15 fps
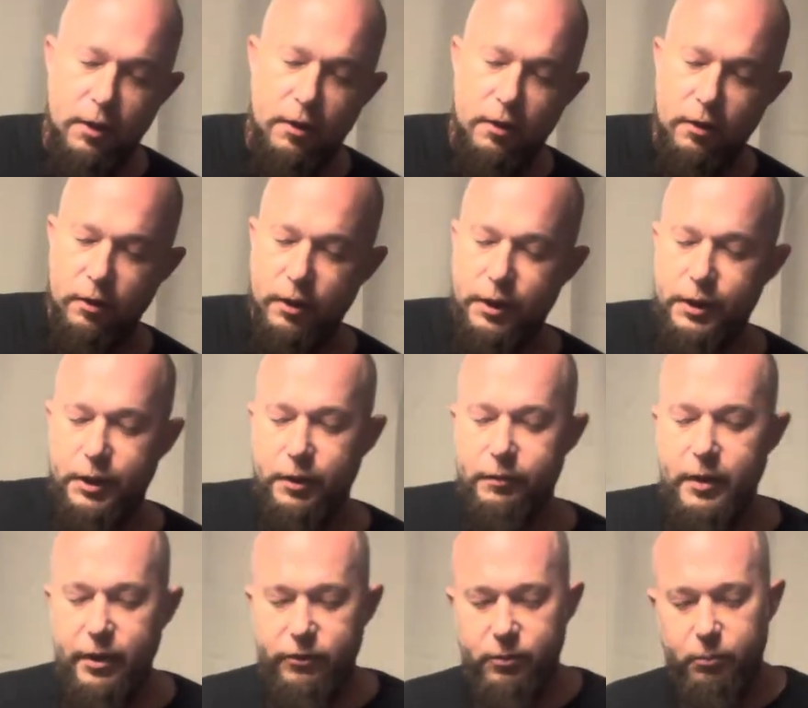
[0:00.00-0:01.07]
All right, give
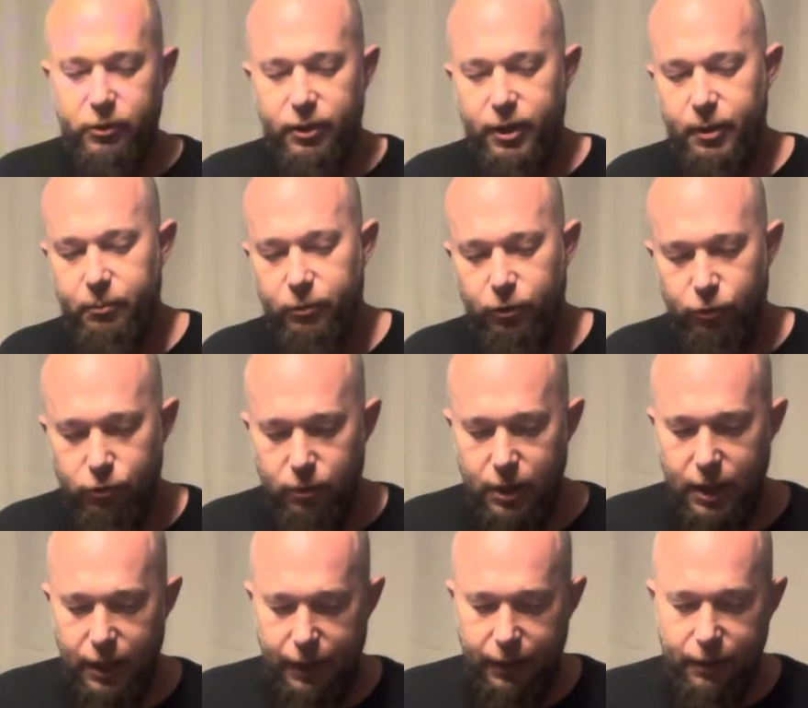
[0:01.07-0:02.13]
that some time to
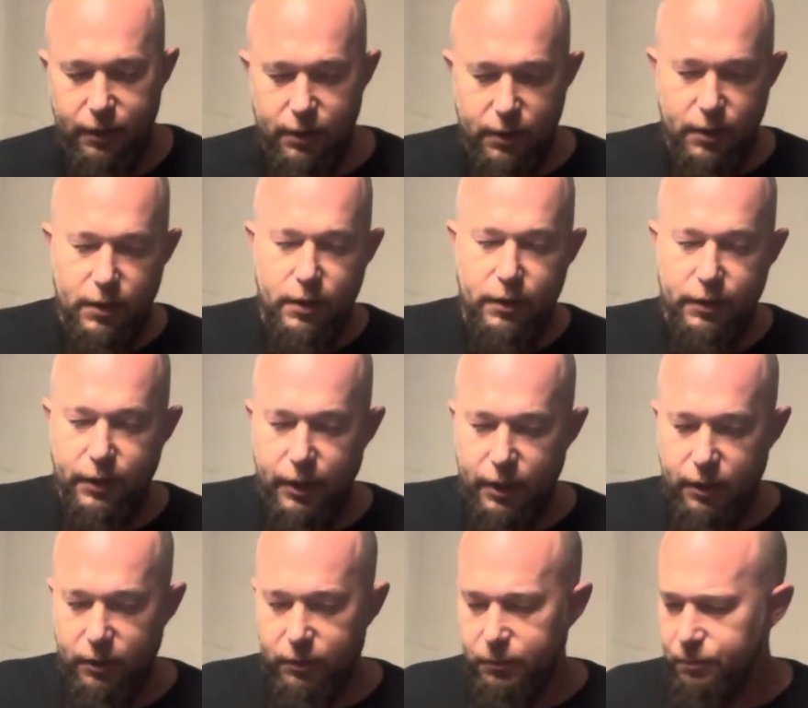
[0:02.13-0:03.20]
dry.
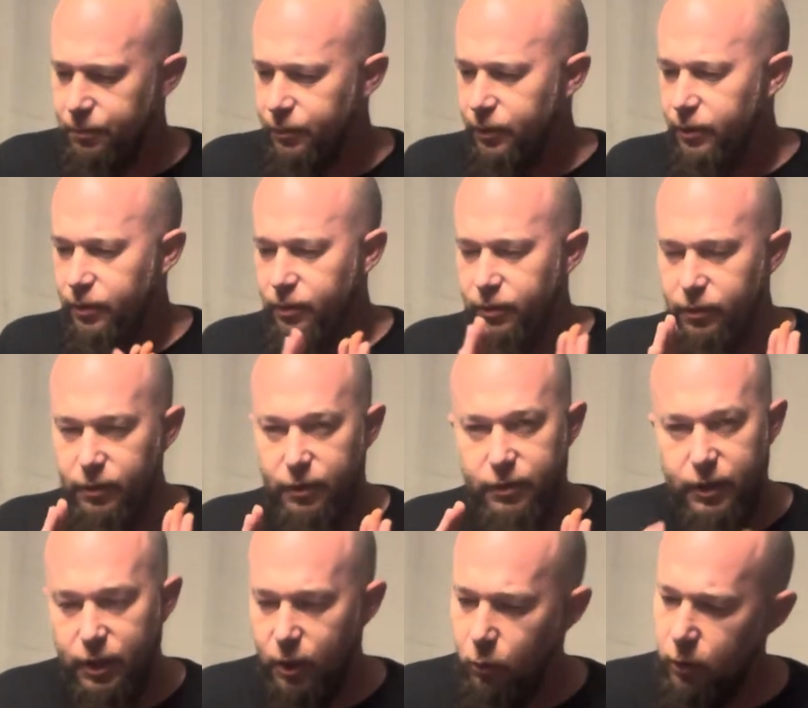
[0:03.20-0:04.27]
Now, the
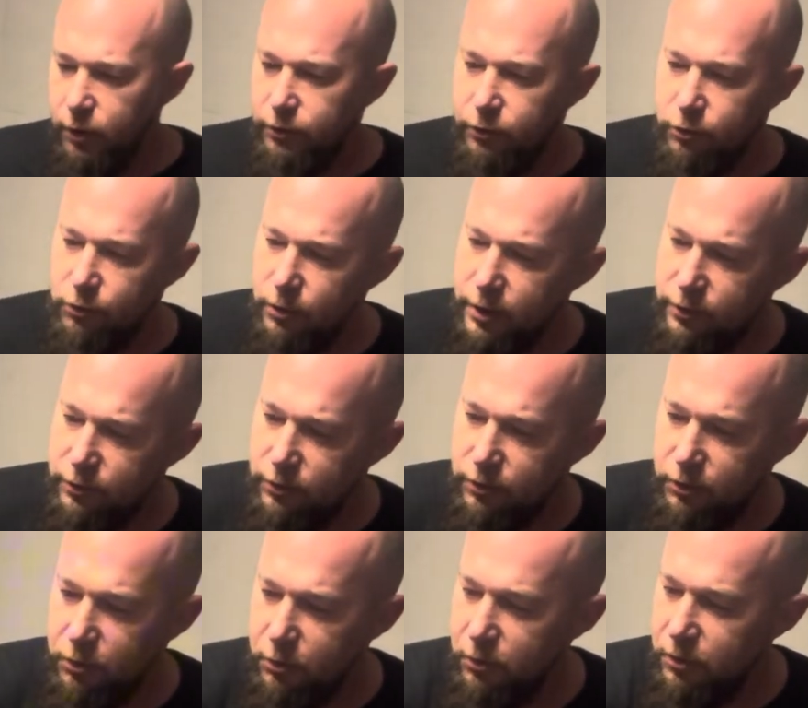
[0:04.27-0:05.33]
thing I want to stress to
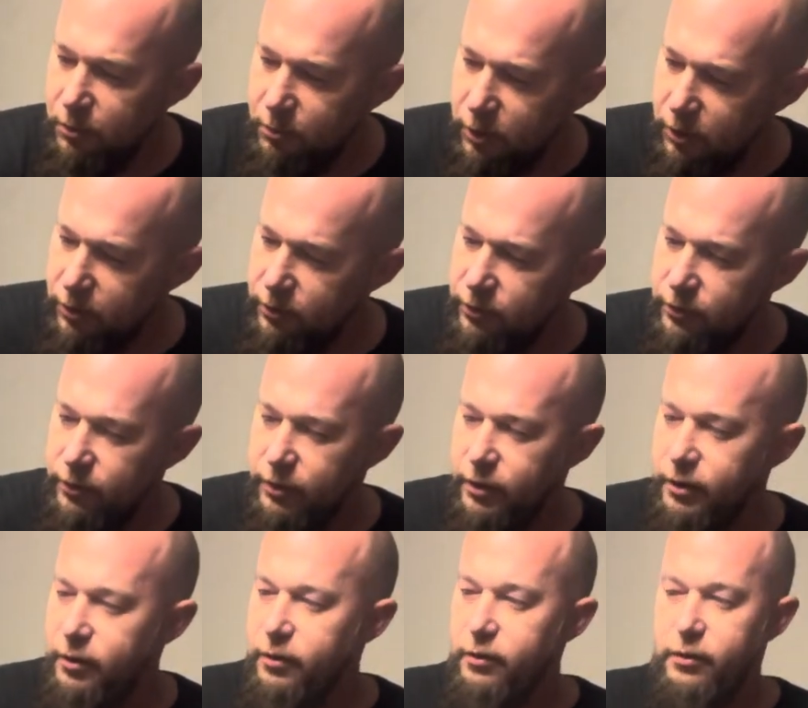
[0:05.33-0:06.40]
you the most
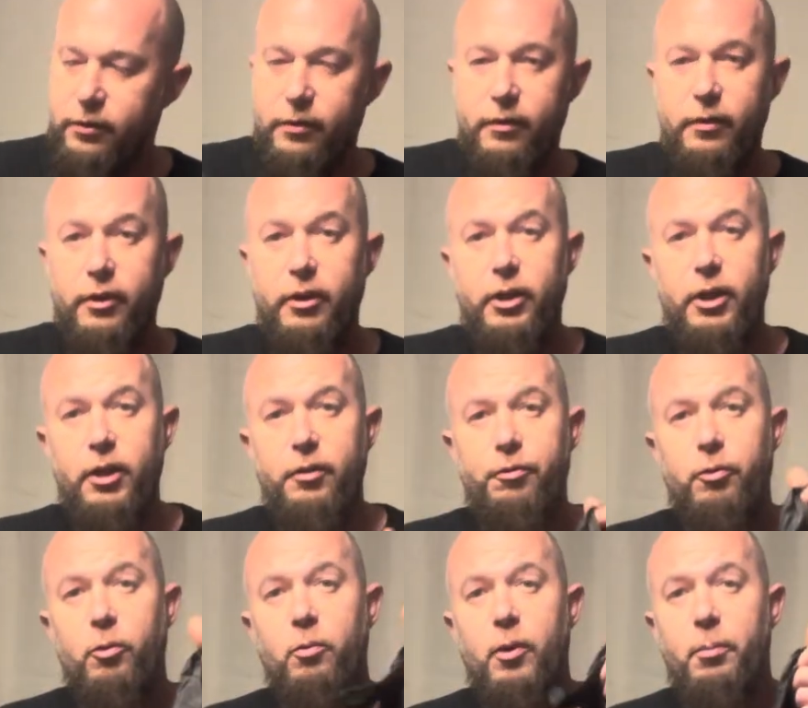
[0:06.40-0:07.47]
is the need
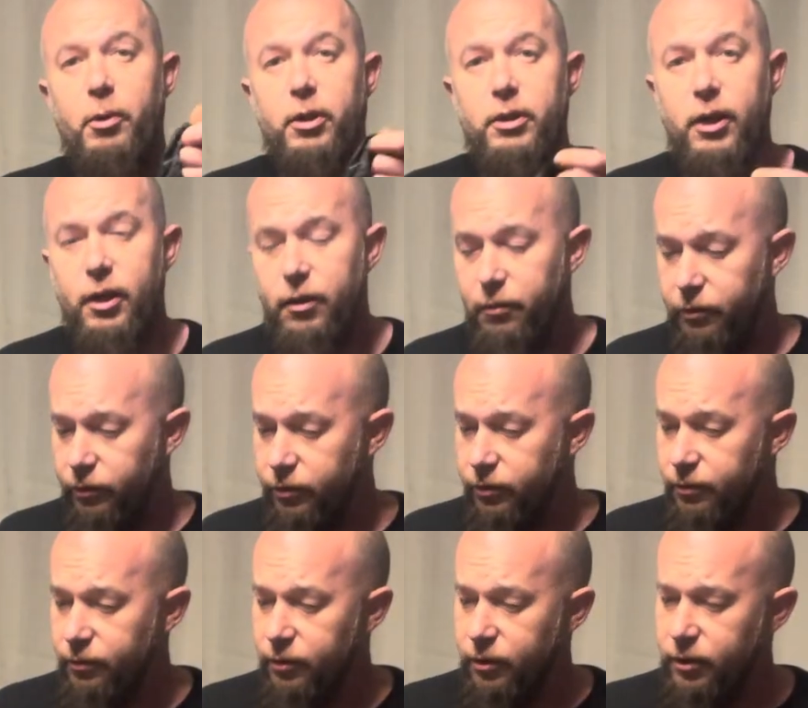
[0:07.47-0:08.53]
for rubber gloves.
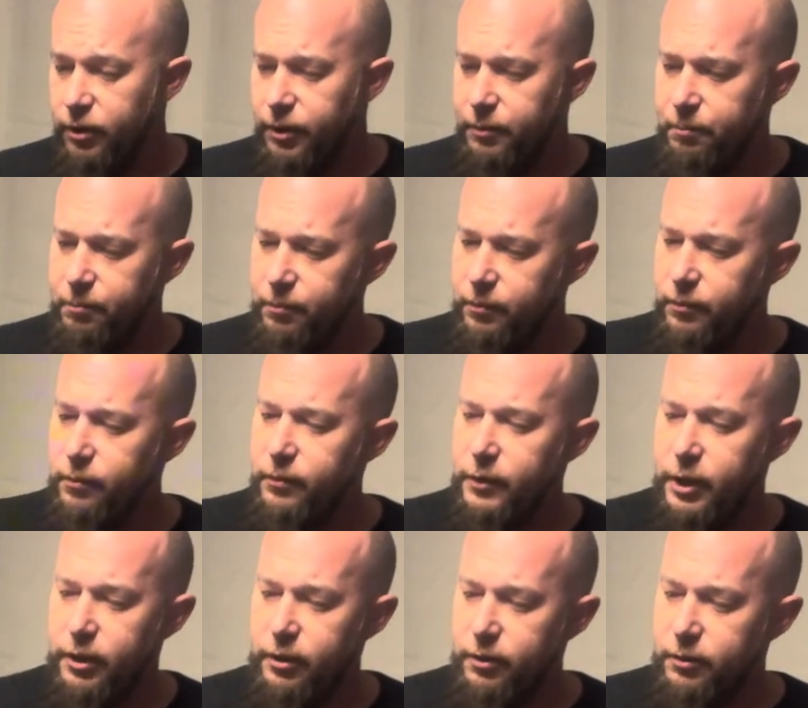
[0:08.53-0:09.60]
All right,
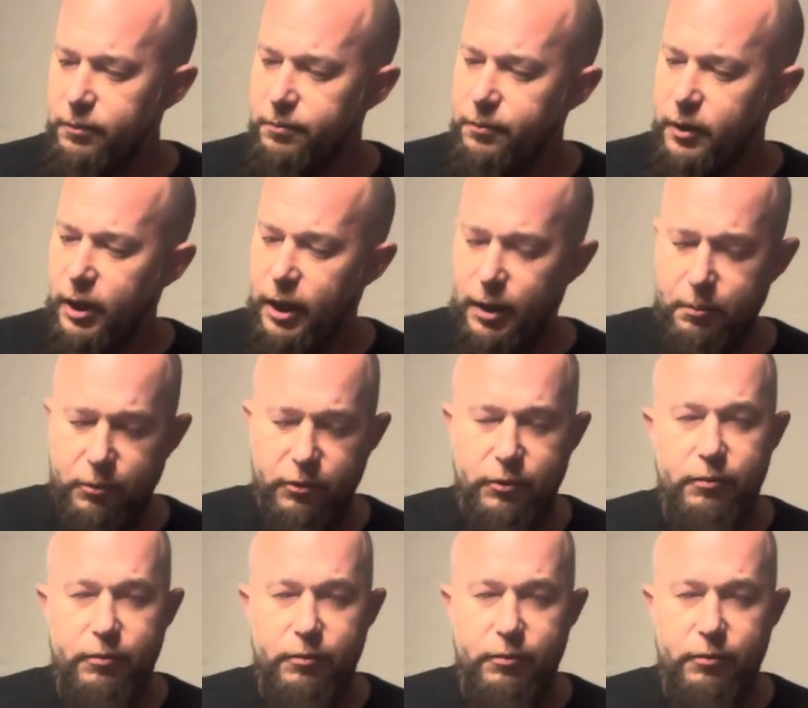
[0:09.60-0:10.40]
now I'm